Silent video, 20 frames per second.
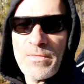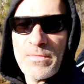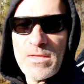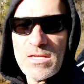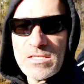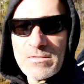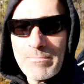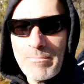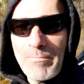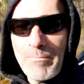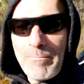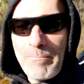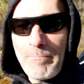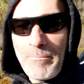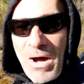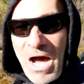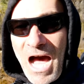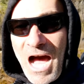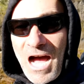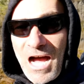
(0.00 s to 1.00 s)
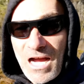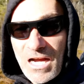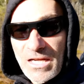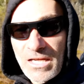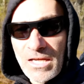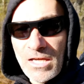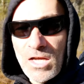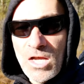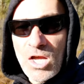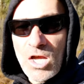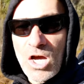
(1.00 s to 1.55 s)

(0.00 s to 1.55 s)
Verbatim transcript: this bog